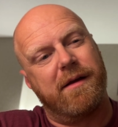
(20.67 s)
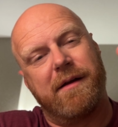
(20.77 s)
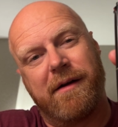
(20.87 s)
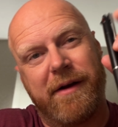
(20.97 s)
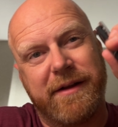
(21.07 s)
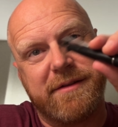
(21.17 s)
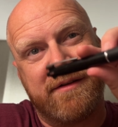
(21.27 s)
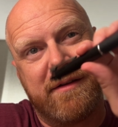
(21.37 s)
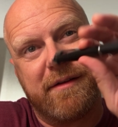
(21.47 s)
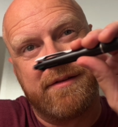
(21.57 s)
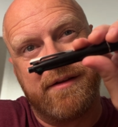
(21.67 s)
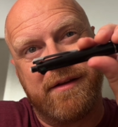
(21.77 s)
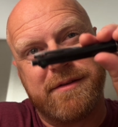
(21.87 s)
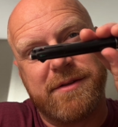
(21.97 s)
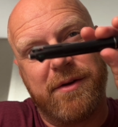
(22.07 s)
All right,
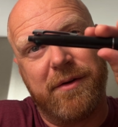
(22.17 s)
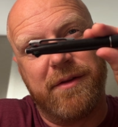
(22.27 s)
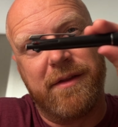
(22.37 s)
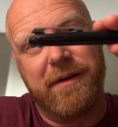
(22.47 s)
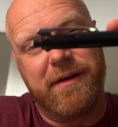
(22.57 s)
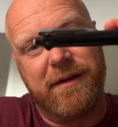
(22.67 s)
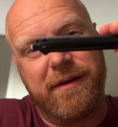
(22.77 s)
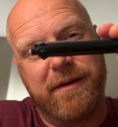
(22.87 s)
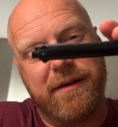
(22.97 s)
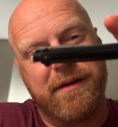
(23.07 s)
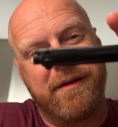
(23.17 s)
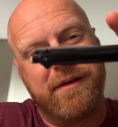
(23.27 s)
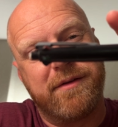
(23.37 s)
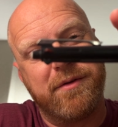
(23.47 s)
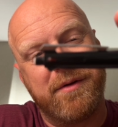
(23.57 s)
so the
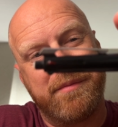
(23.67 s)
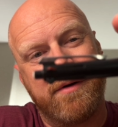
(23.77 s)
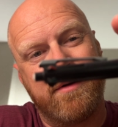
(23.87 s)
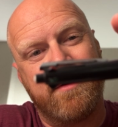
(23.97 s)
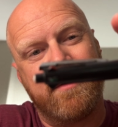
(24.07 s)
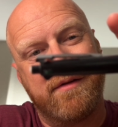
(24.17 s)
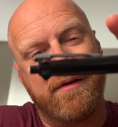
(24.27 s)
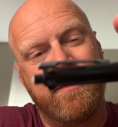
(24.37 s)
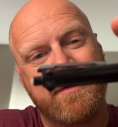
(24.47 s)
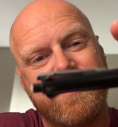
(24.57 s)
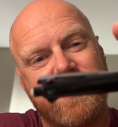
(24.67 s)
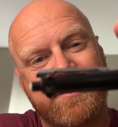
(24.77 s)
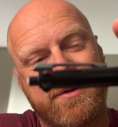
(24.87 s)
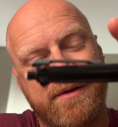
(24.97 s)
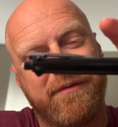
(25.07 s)
Uniball
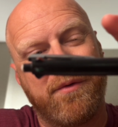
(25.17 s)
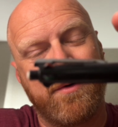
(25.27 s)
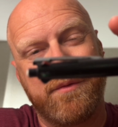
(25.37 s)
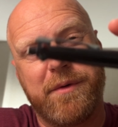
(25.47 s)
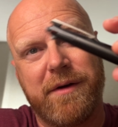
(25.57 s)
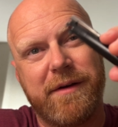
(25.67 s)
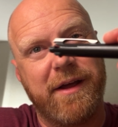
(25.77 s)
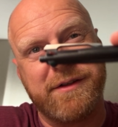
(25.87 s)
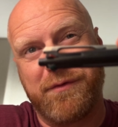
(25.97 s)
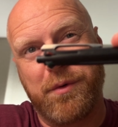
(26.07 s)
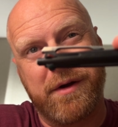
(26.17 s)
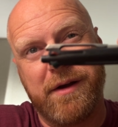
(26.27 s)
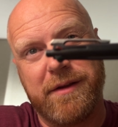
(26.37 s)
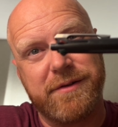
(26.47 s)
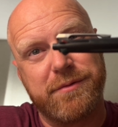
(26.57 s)
JetStream 4-in-1 has 4
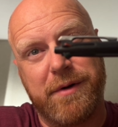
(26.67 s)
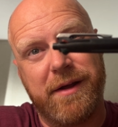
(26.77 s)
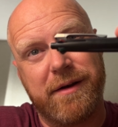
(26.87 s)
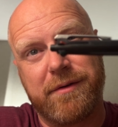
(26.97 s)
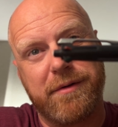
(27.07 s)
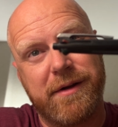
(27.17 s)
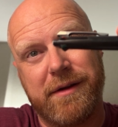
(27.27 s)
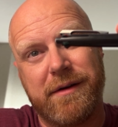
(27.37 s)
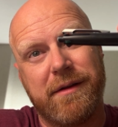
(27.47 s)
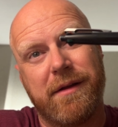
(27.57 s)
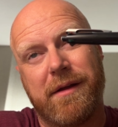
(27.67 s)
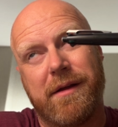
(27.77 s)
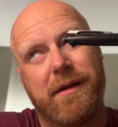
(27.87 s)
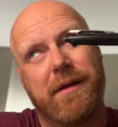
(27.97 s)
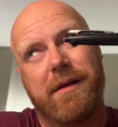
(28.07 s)
colors: red, green,
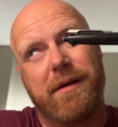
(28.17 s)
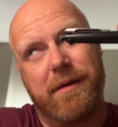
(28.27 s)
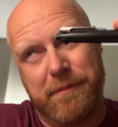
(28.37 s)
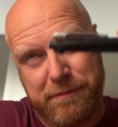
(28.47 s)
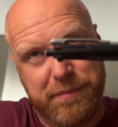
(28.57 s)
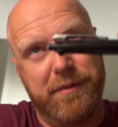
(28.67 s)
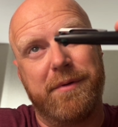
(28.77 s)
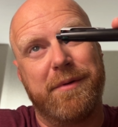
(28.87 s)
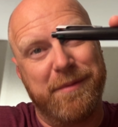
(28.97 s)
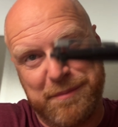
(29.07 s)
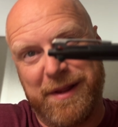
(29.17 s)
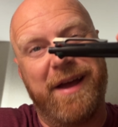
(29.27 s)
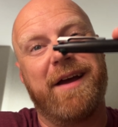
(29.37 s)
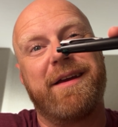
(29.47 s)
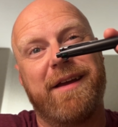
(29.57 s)
blue,
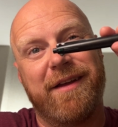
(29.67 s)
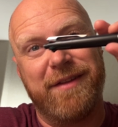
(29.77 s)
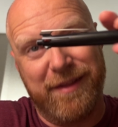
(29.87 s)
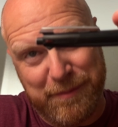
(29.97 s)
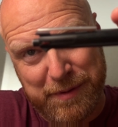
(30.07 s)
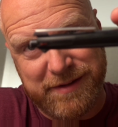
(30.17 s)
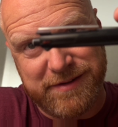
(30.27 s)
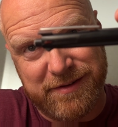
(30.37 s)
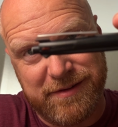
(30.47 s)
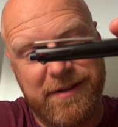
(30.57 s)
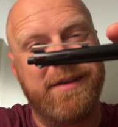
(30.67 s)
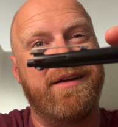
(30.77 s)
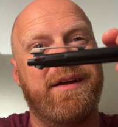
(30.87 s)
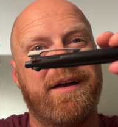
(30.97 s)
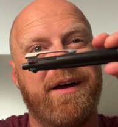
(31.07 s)
black, and then the pencil.
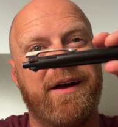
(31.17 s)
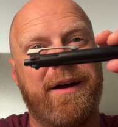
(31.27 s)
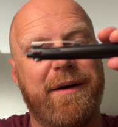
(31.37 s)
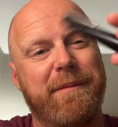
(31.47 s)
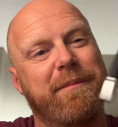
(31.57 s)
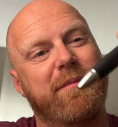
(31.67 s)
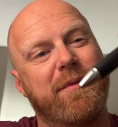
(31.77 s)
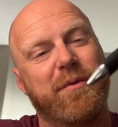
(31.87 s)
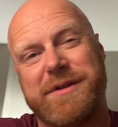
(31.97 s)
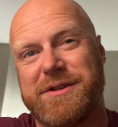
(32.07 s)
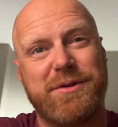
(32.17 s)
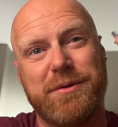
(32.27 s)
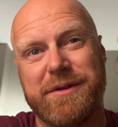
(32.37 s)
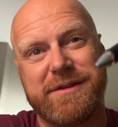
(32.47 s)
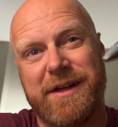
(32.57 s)
Which is
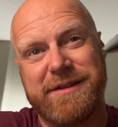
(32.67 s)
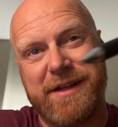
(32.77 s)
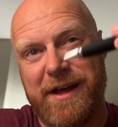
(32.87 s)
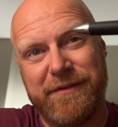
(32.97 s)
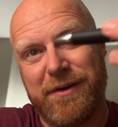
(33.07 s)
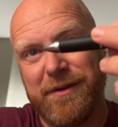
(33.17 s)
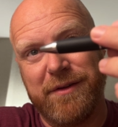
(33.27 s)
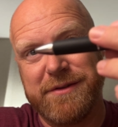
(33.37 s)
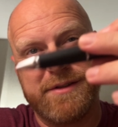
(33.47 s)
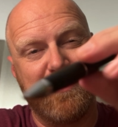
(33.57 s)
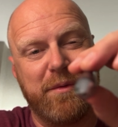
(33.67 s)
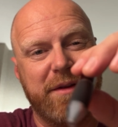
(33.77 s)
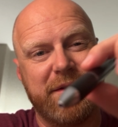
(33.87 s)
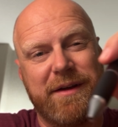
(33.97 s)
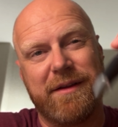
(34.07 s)
cool. It's nice to have all of those in
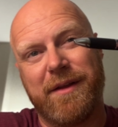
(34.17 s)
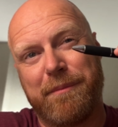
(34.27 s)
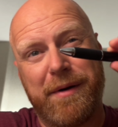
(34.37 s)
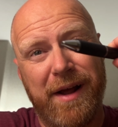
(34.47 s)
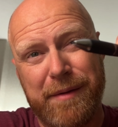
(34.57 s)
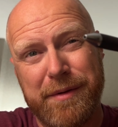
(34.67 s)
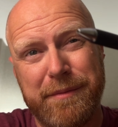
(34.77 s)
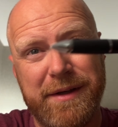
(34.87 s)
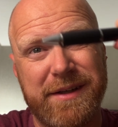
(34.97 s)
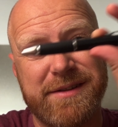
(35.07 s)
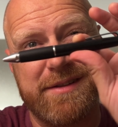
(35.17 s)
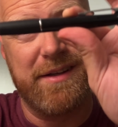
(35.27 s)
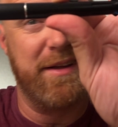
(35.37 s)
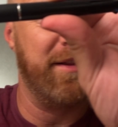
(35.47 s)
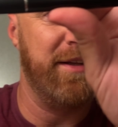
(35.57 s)
one thing. The problem is
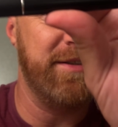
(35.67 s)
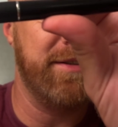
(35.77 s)
this